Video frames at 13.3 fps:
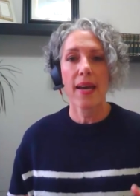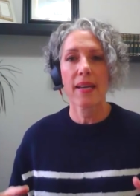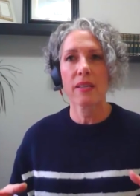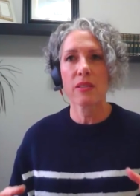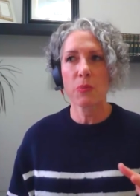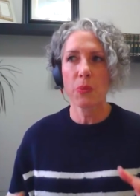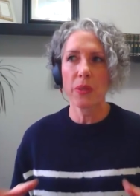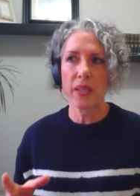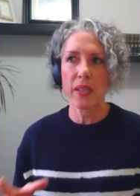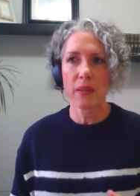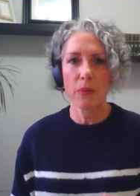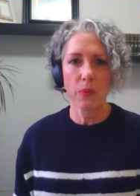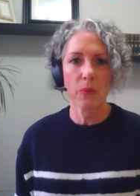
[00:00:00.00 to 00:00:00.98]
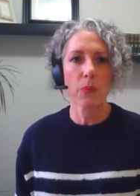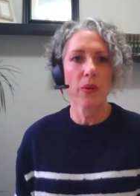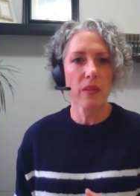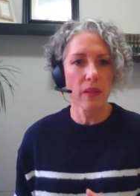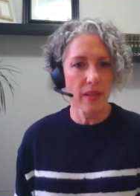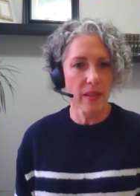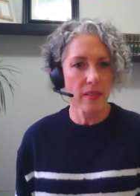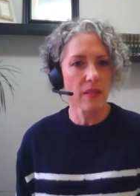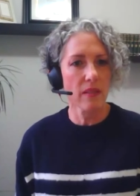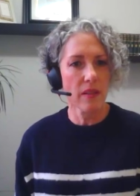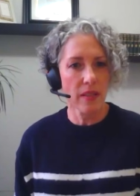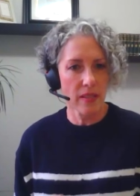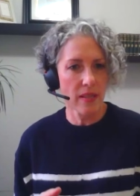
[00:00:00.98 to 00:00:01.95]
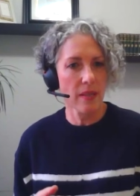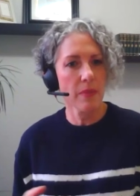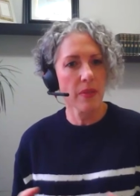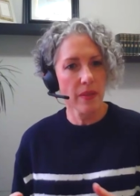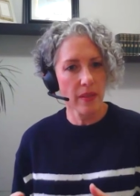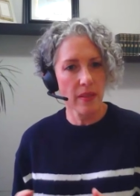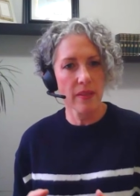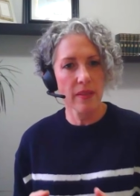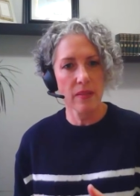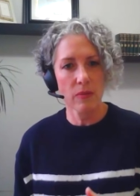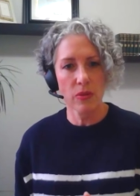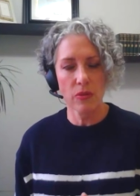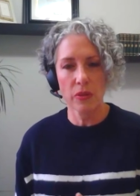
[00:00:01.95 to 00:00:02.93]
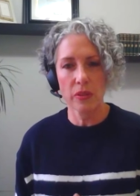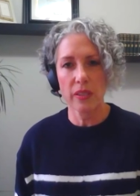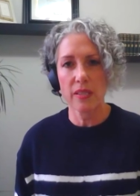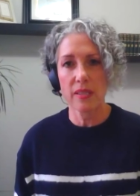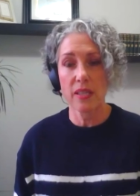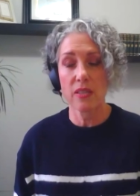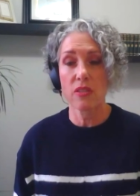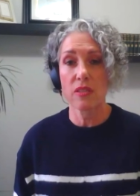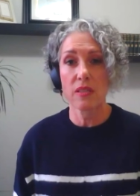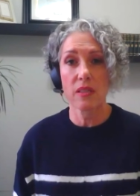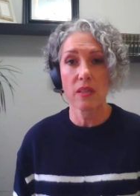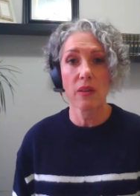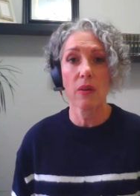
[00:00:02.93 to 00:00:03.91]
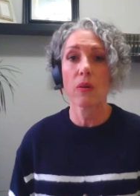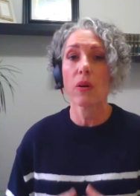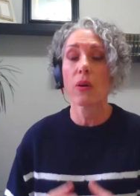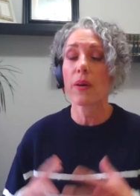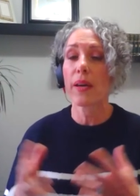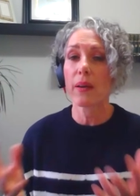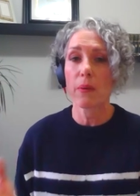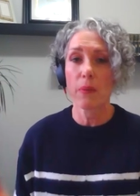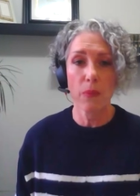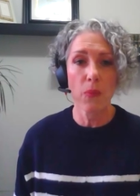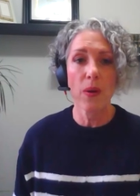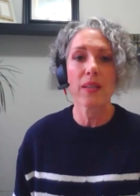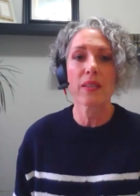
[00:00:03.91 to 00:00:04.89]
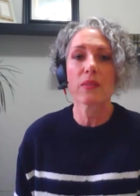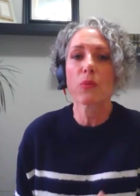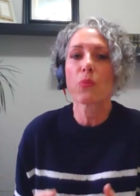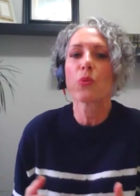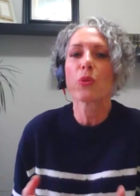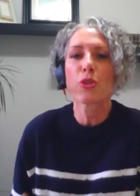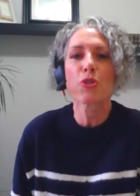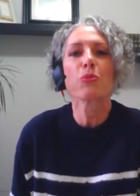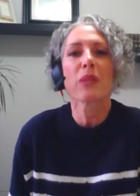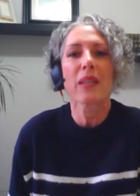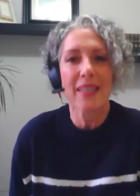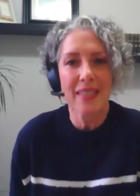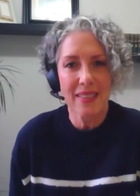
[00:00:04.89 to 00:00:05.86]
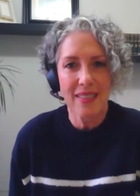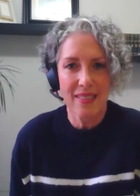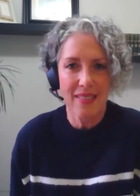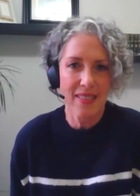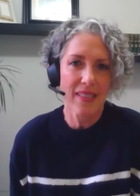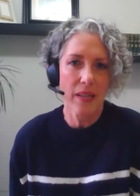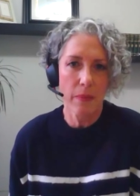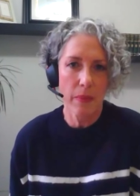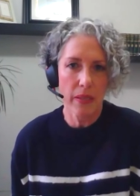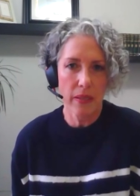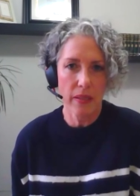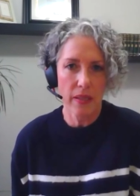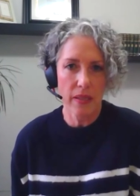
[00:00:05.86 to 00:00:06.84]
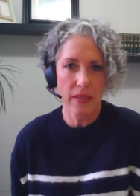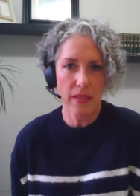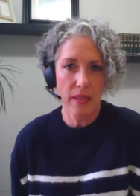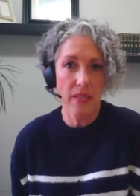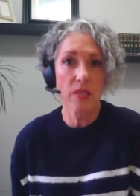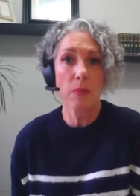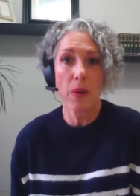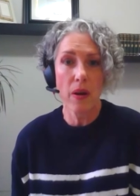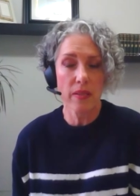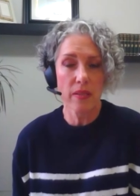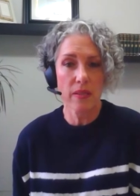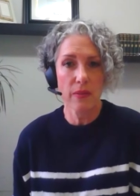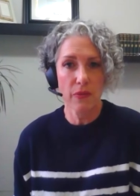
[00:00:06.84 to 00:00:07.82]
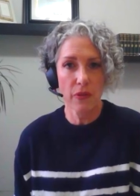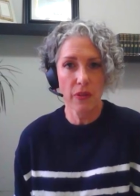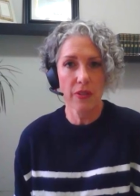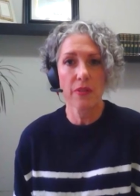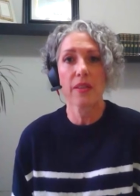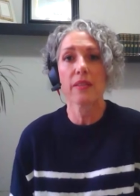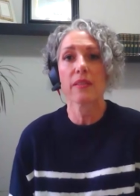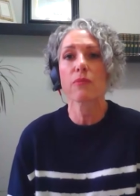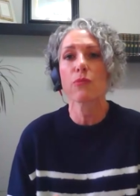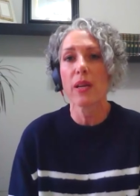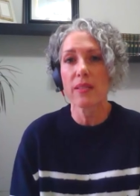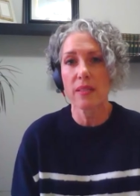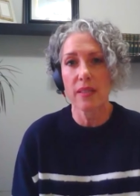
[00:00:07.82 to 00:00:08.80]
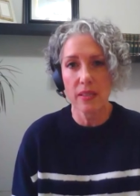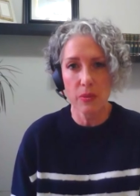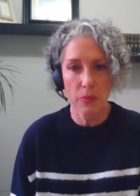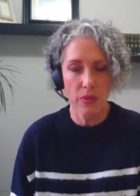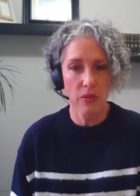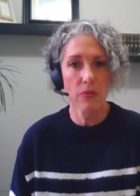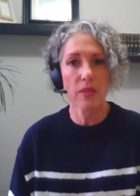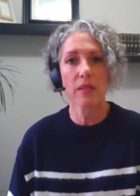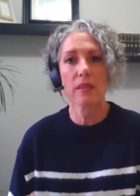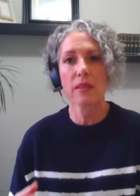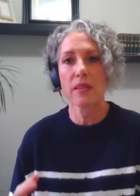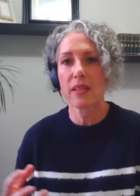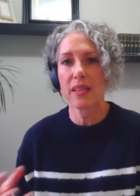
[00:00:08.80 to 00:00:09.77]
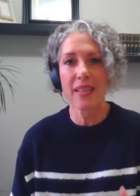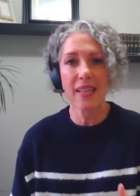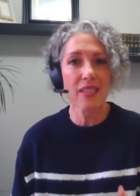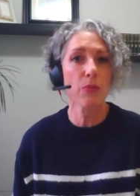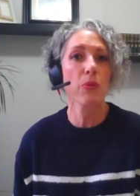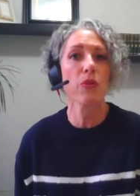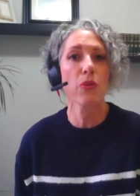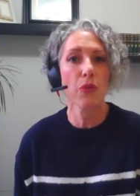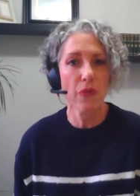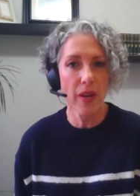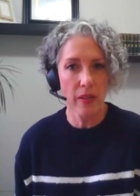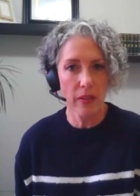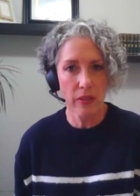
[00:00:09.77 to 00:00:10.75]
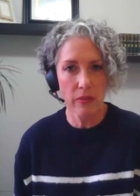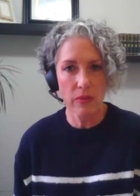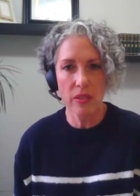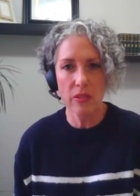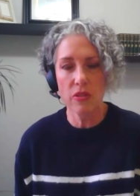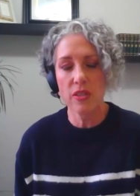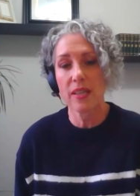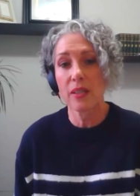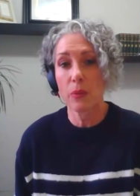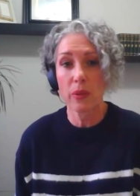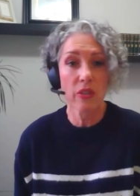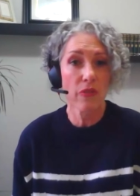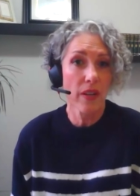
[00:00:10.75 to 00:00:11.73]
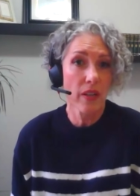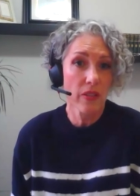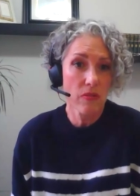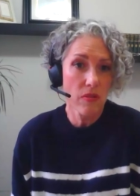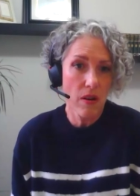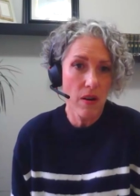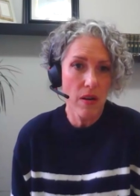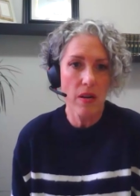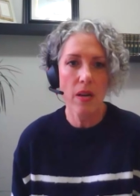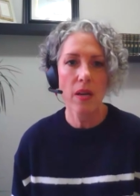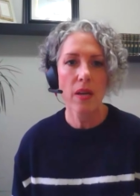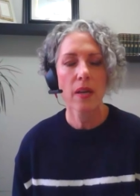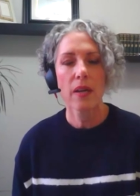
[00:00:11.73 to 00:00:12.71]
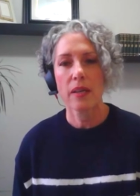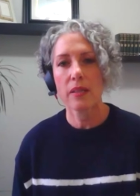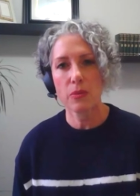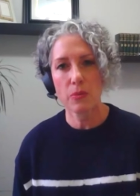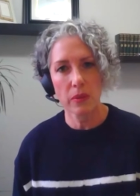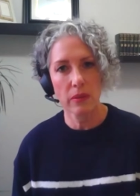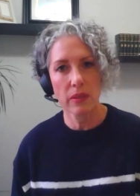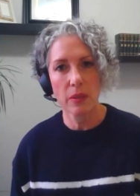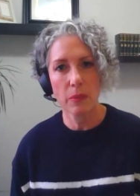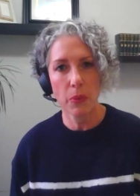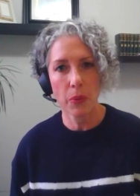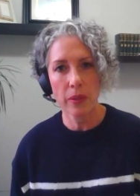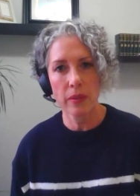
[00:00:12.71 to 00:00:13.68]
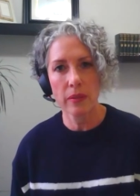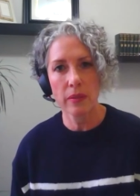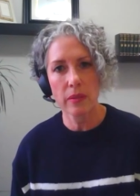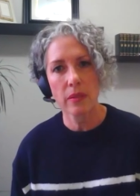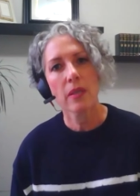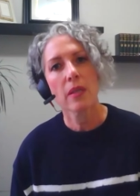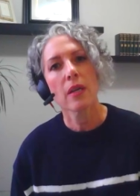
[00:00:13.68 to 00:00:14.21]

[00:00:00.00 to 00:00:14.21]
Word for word: And it's working with clients a lot of time in those early stages to go, okay, what would you like to see come out of this? That is a positive for you, that resonates with you, that connects with your values. Understanding what your values are is really important.